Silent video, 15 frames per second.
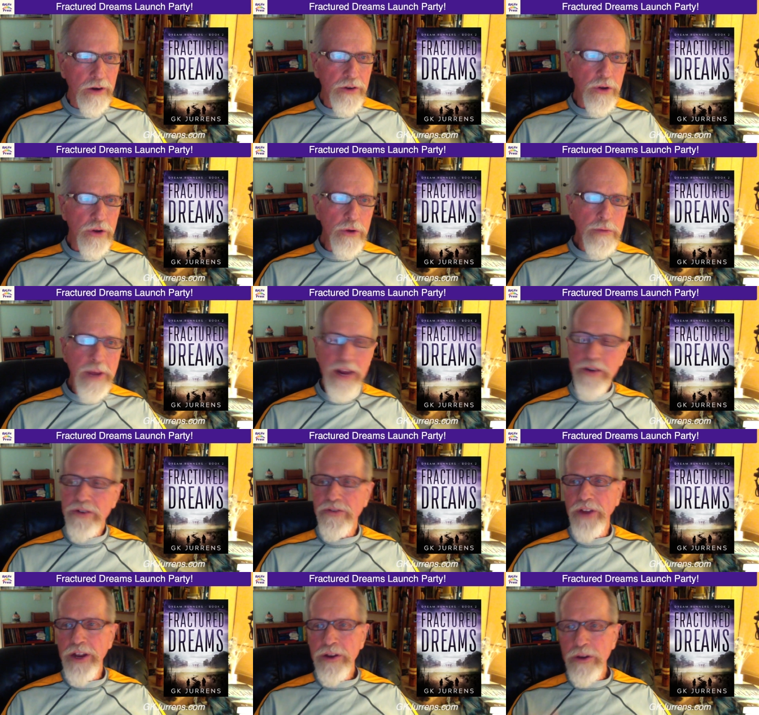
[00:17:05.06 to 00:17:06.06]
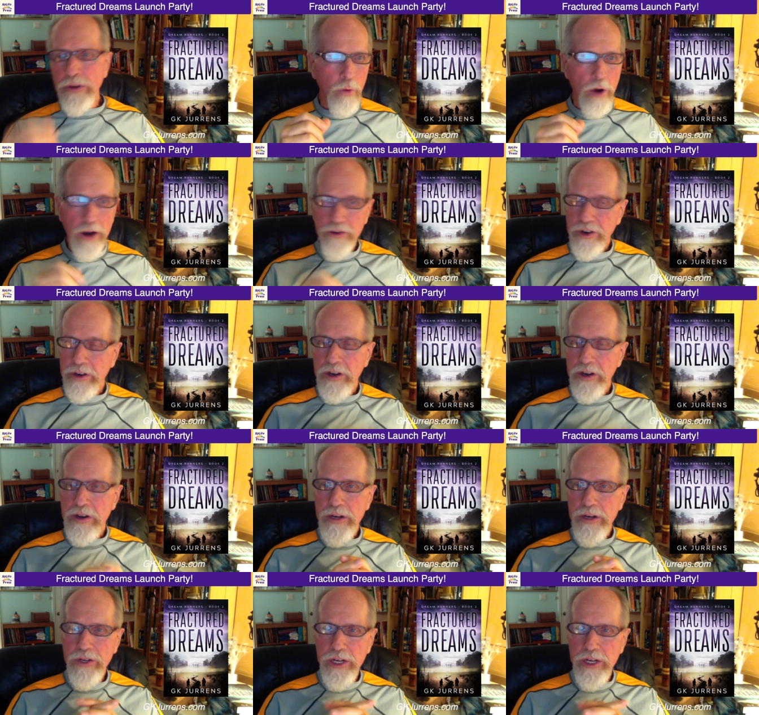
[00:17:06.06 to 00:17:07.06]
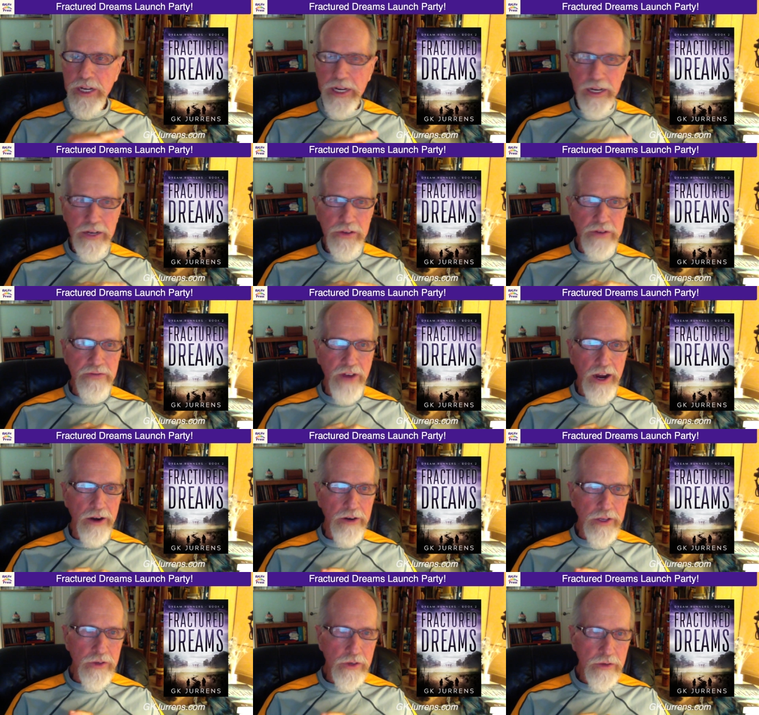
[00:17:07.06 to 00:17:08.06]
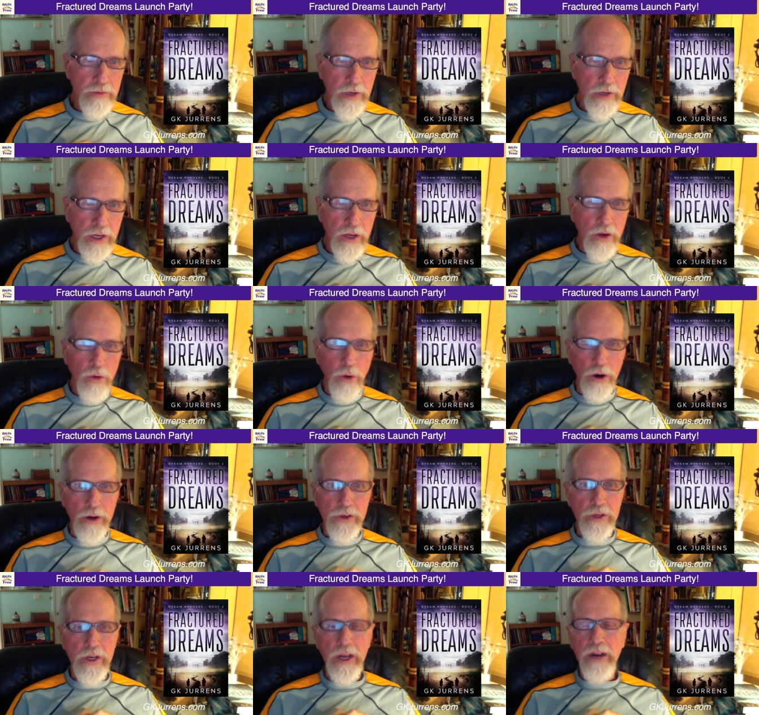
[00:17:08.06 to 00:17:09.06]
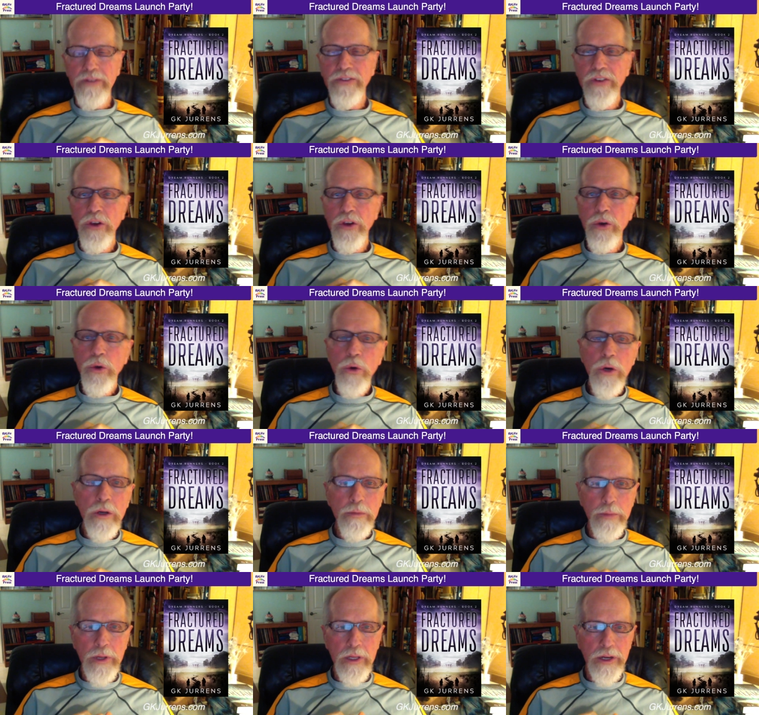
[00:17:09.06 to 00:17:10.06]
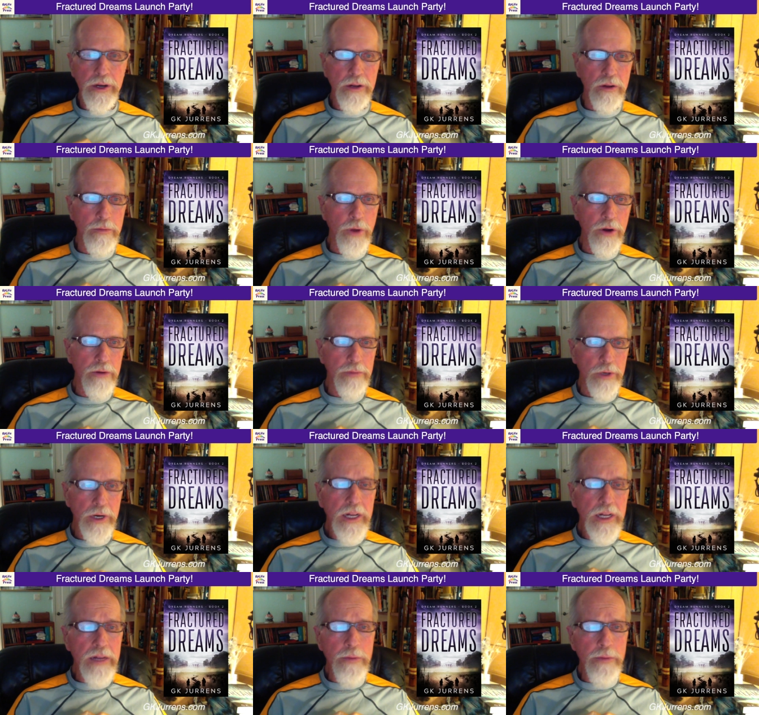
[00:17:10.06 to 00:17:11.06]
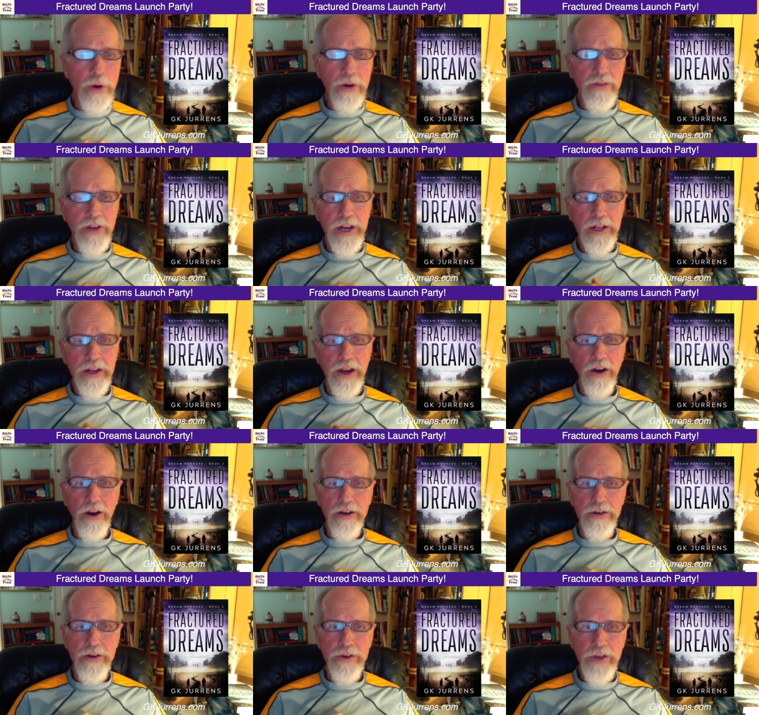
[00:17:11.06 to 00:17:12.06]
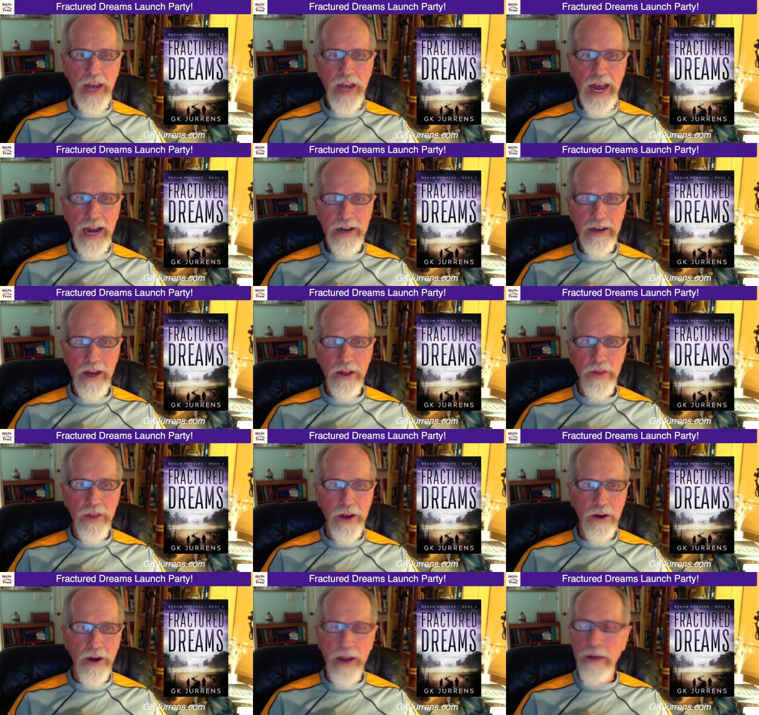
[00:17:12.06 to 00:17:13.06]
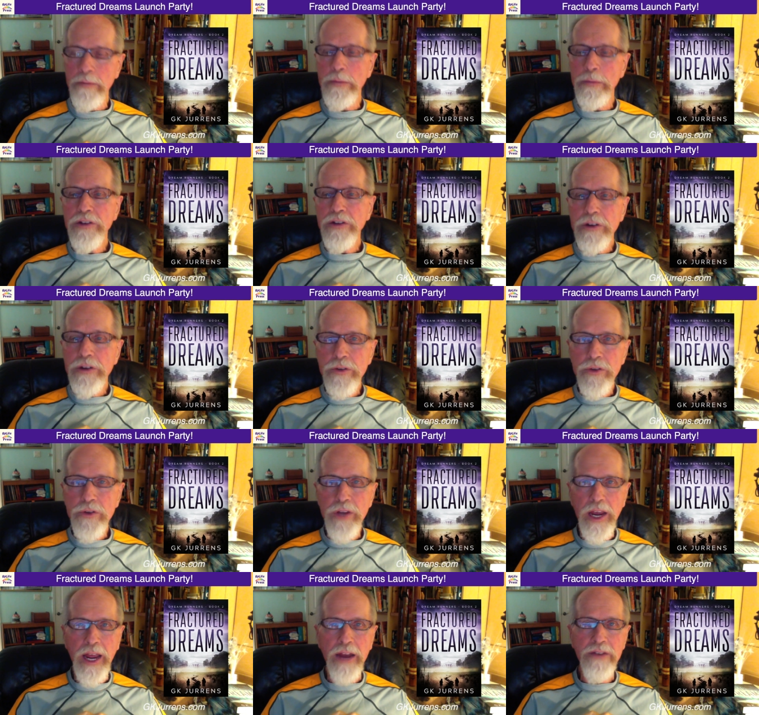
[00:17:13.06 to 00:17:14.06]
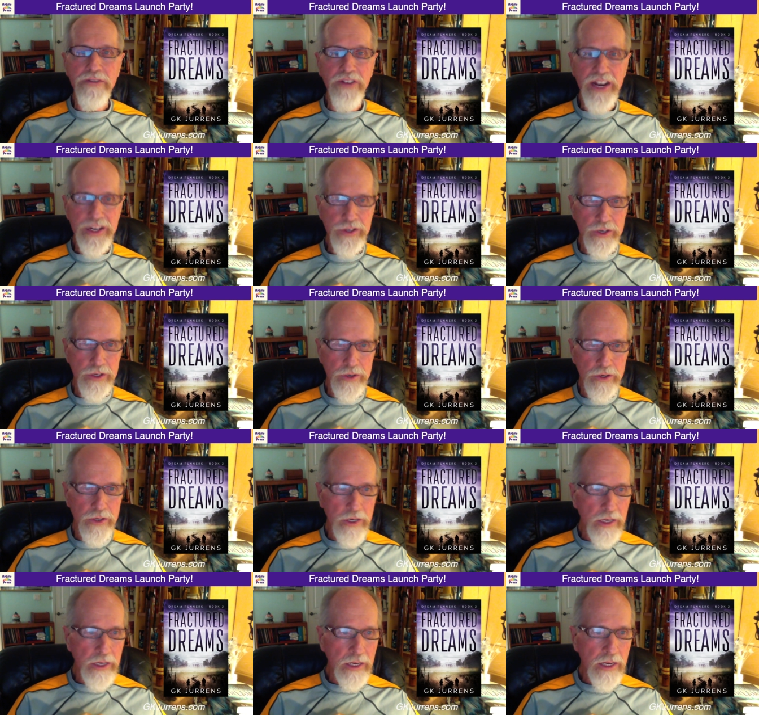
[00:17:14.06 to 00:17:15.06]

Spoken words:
are two major venues: Washington, D.C. and its environs, where a select few politically motivated characters act out their ambitions and vices,